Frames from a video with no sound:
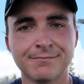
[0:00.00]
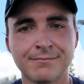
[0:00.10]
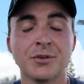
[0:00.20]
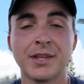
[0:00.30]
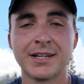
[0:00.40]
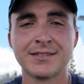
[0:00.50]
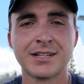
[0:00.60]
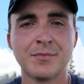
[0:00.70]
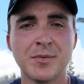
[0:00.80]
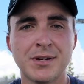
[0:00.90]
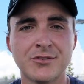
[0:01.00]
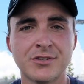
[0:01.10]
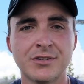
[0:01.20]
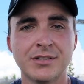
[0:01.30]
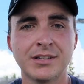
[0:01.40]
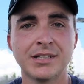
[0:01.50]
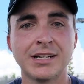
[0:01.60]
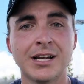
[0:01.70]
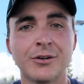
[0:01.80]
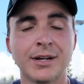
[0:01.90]
So that's going to be measured in
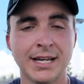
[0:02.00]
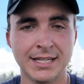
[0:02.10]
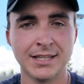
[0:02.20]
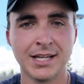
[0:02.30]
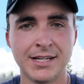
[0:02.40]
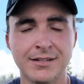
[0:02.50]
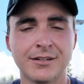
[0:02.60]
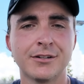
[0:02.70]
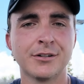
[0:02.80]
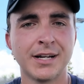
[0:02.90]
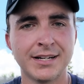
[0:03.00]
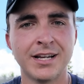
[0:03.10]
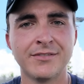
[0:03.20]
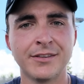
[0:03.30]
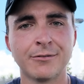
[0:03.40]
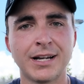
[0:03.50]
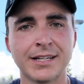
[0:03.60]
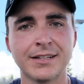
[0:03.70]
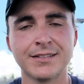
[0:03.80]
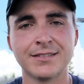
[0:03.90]
how head light or head heavy the
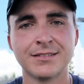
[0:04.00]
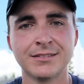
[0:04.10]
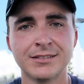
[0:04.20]
racket is.